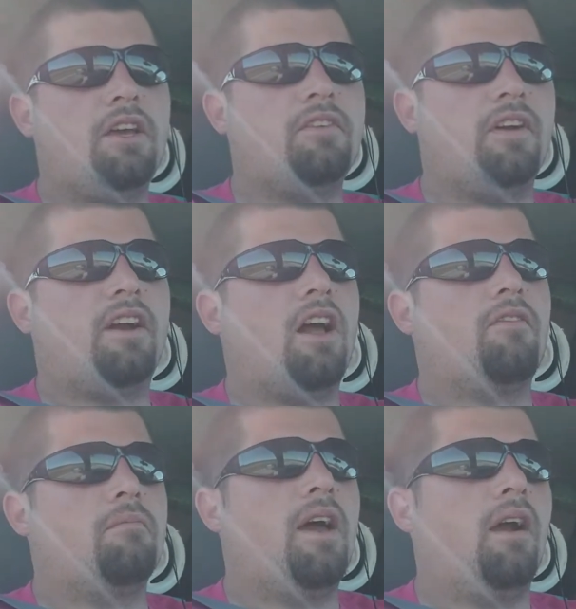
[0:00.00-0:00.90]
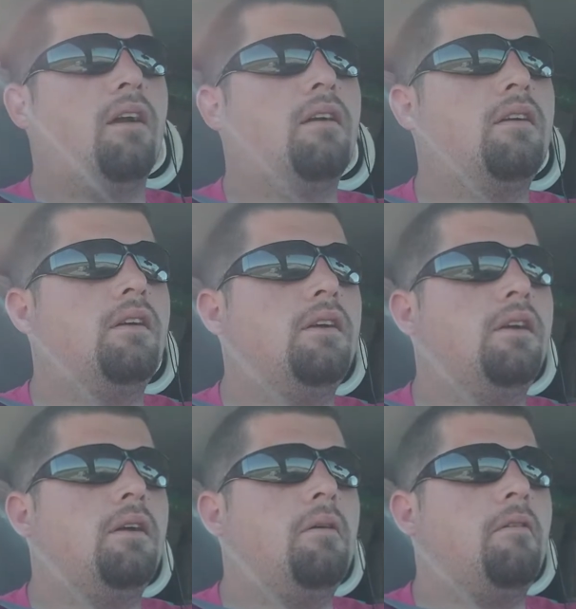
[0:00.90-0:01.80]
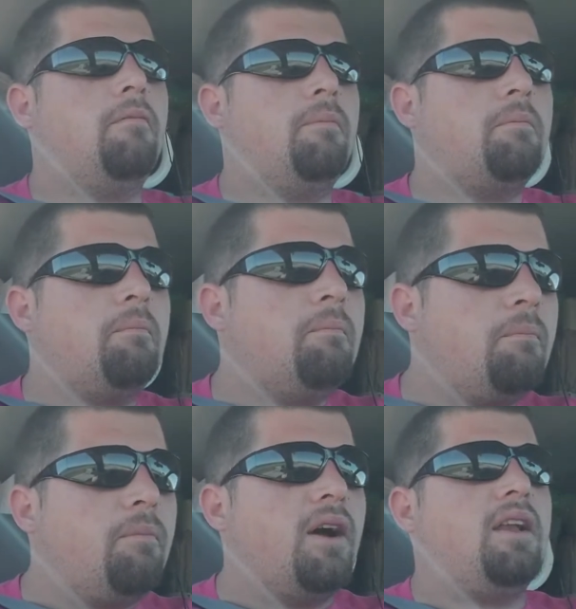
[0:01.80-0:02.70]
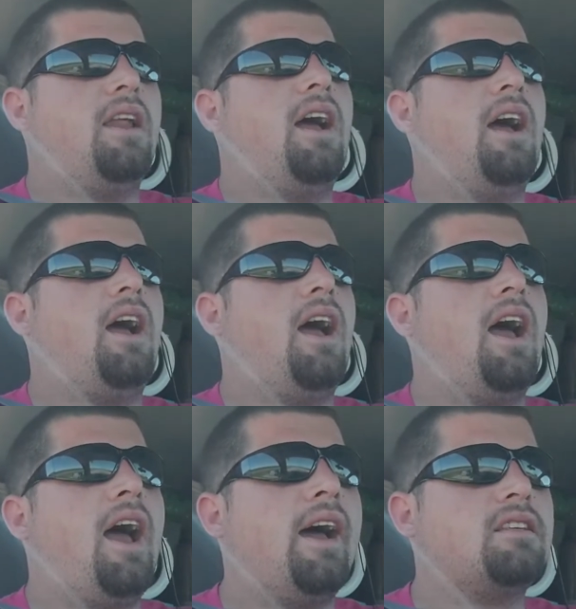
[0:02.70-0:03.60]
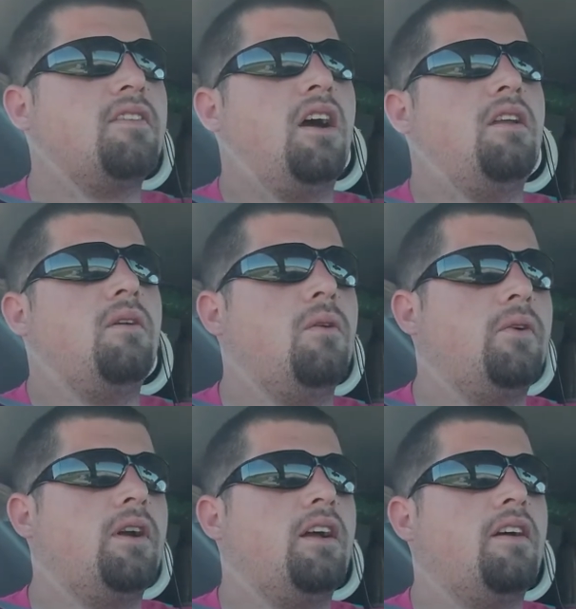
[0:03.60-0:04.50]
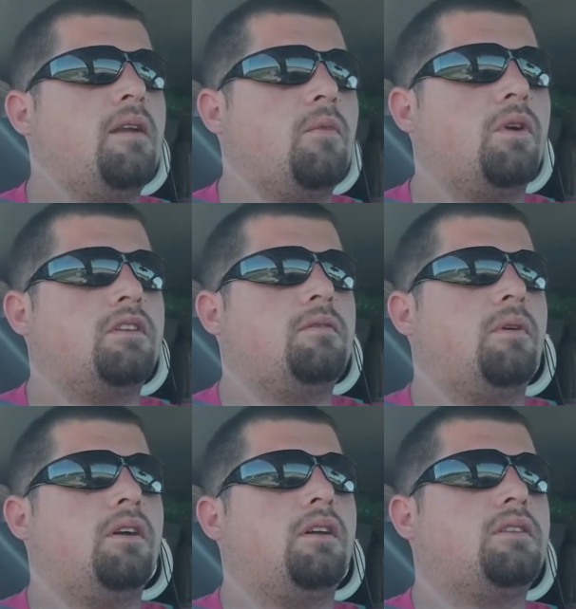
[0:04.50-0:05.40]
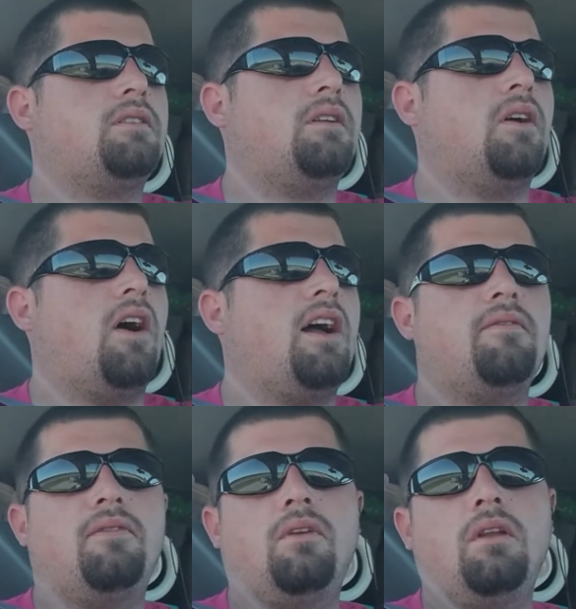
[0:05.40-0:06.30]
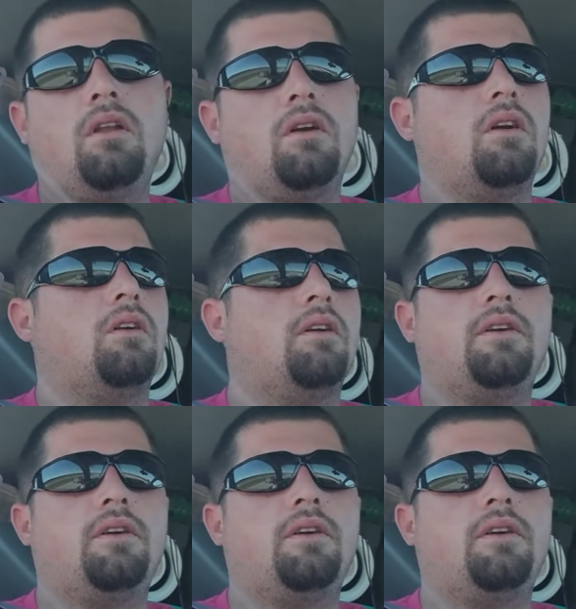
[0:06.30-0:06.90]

figure it out from there. But as I've gotten older and I've gotten more experience, you know, I've learned